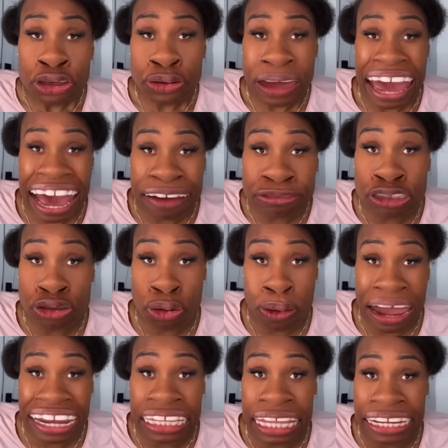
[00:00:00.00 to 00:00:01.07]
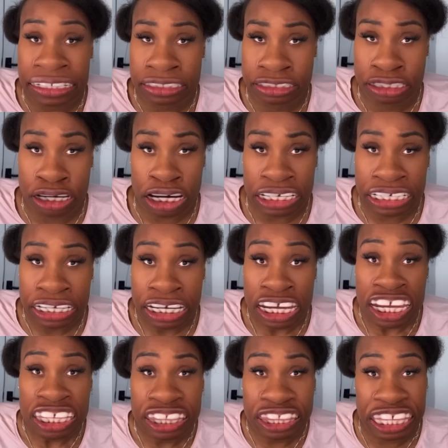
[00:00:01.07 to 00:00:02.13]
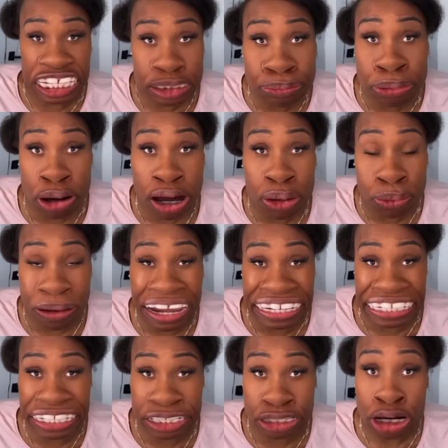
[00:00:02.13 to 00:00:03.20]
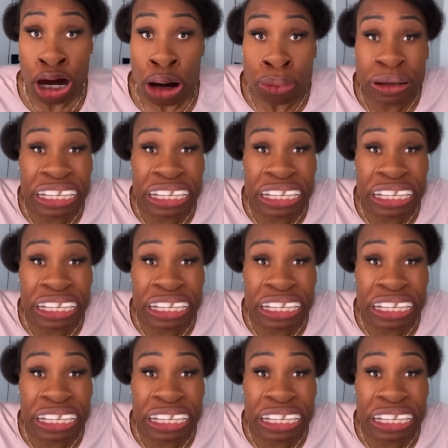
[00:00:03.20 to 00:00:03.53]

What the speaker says: You have to quack like a duck. This part right here